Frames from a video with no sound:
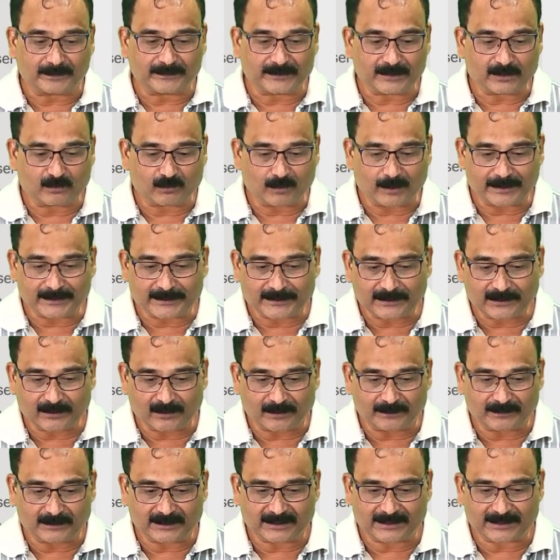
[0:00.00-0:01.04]
quality
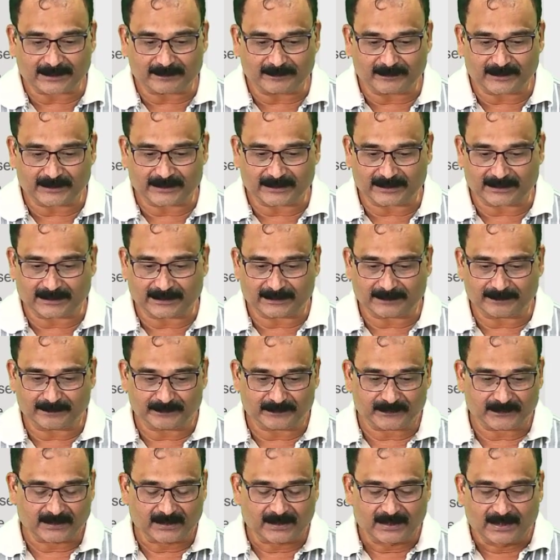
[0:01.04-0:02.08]
of the services.
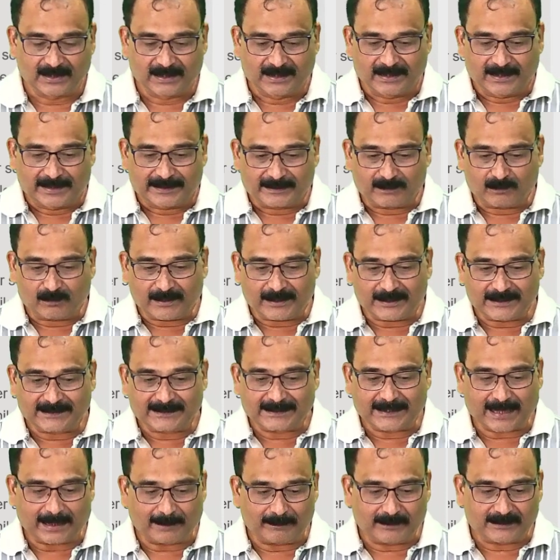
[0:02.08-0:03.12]
Now let's
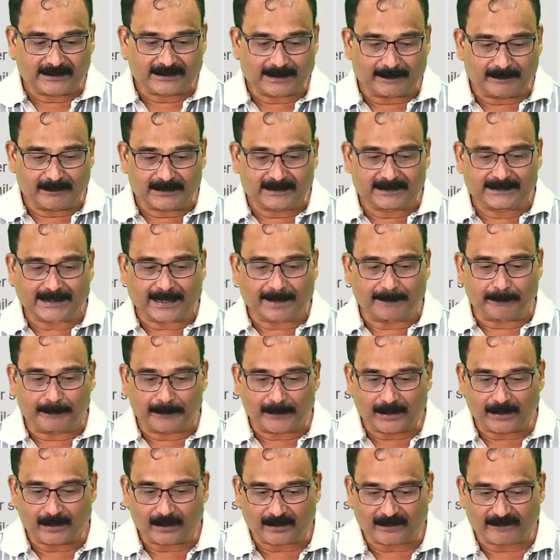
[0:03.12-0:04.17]
have some
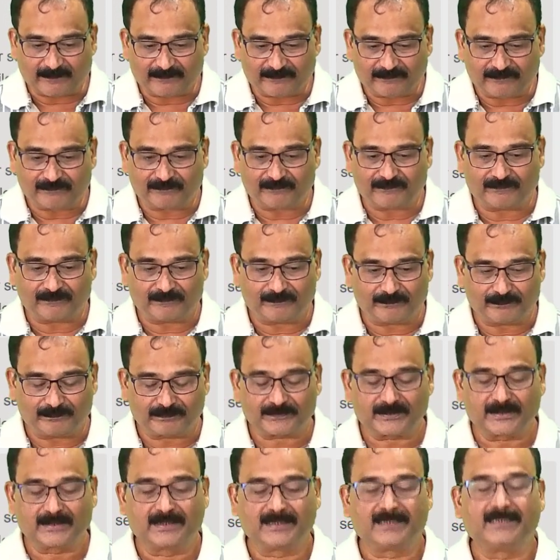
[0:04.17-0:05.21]
example of
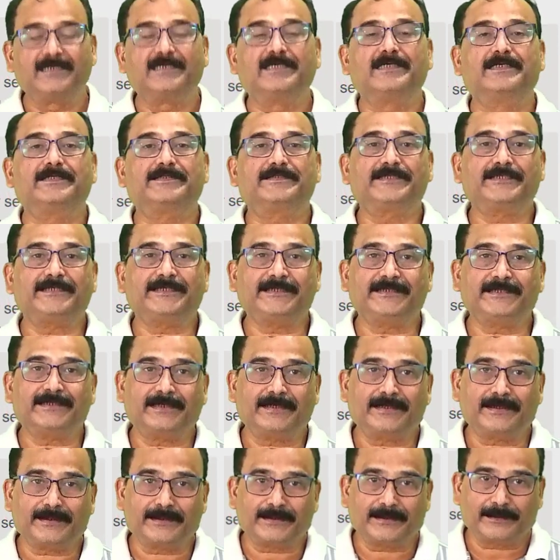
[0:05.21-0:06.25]
the
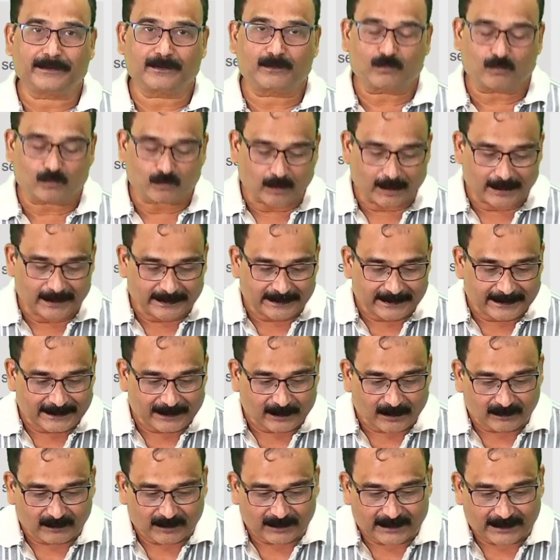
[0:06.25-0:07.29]
quality
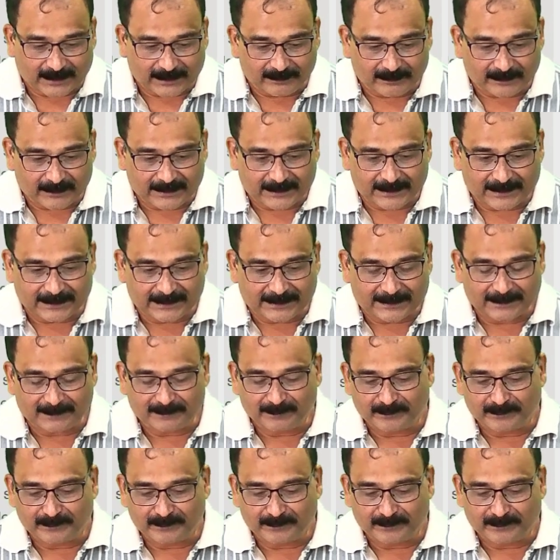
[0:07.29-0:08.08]
of the services.